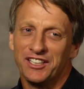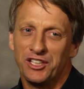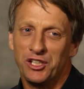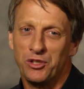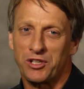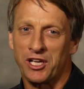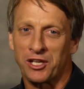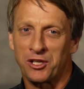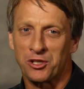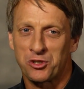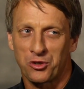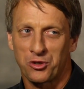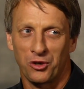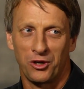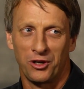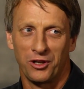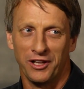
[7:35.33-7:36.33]
You can
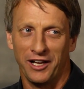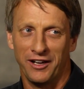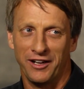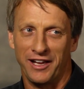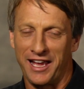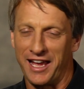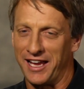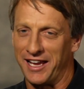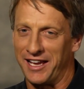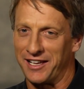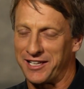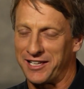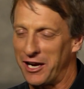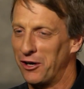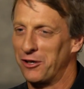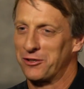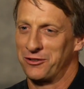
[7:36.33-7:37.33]
control a, uh, a
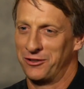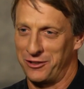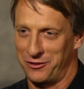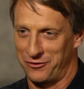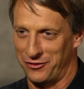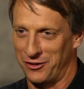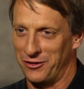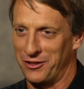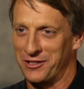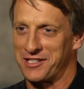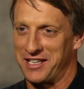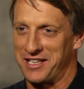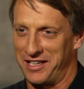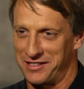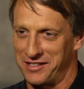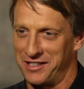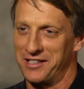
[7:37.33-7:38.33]
character on your phone that
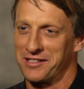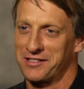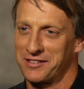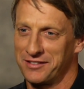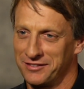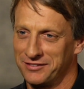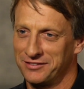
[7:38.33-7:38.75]
skates, yes.